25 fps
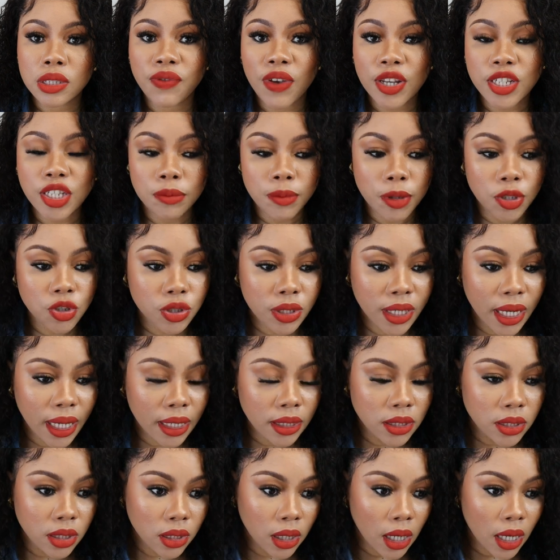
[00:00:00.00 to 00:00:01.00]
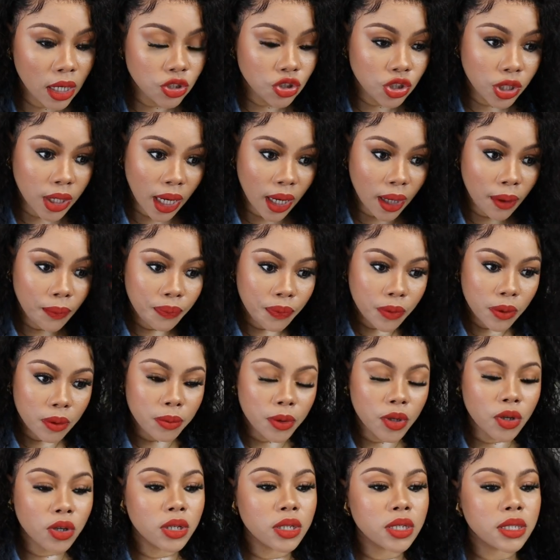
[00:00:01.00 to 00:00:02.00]
is fetching me today,
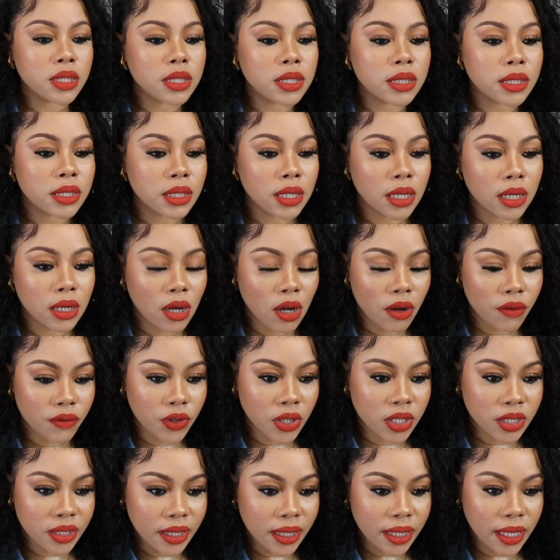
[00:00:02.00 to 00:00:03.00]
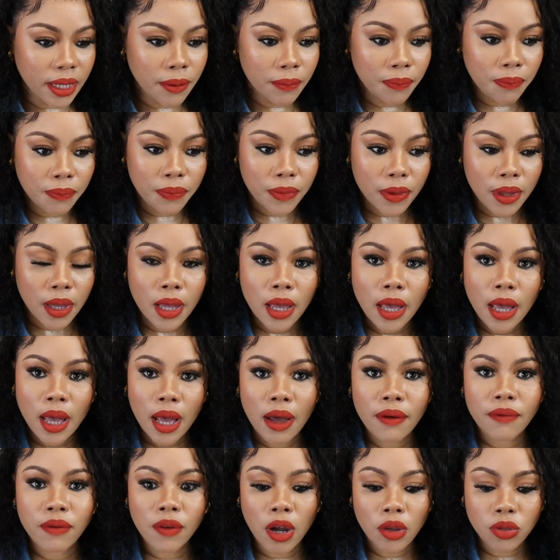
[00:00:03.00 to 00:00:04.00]
because obviously
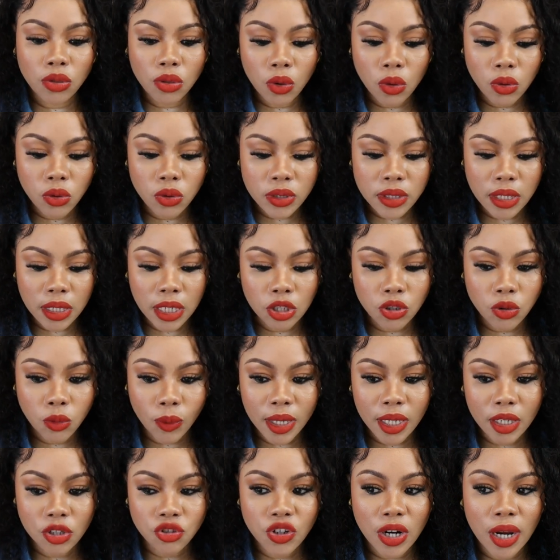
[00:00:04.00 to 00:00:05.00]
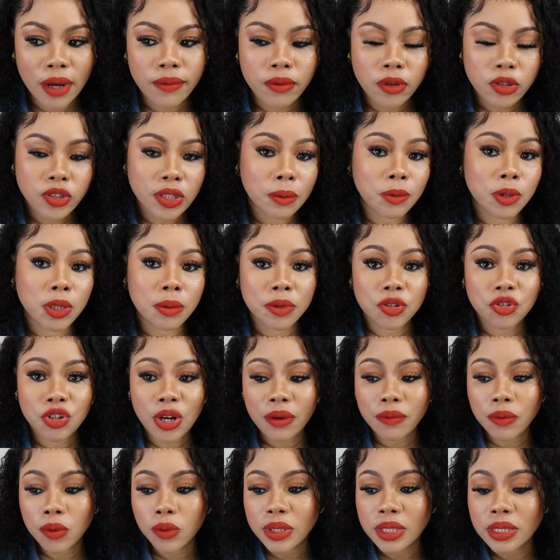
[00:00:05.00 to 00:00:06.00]
I've got those and I don't want to drive because I'm going to be
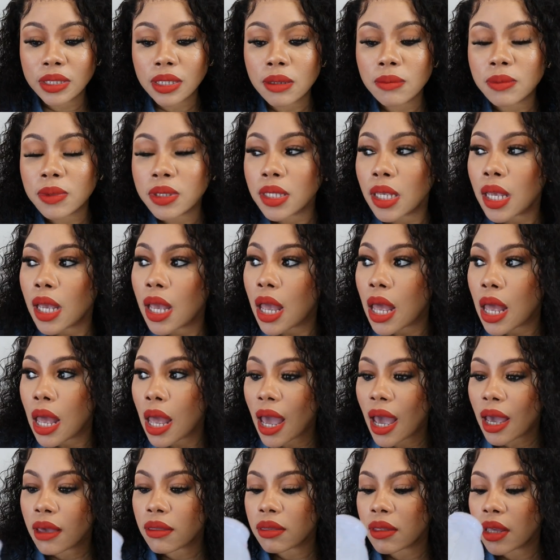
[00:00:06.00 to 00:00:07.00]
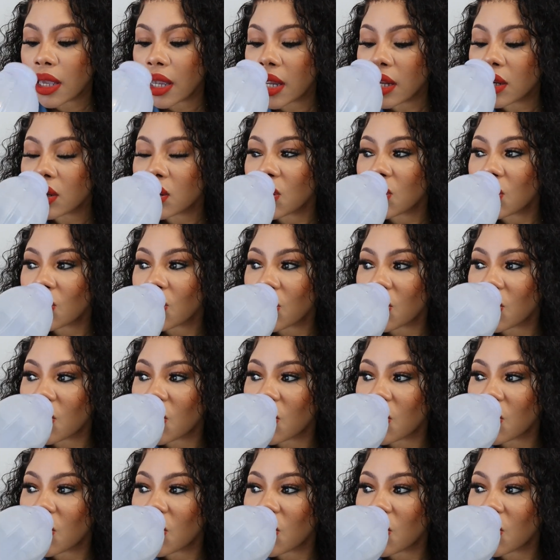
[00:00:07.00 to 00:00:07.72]
driving with Sims. And then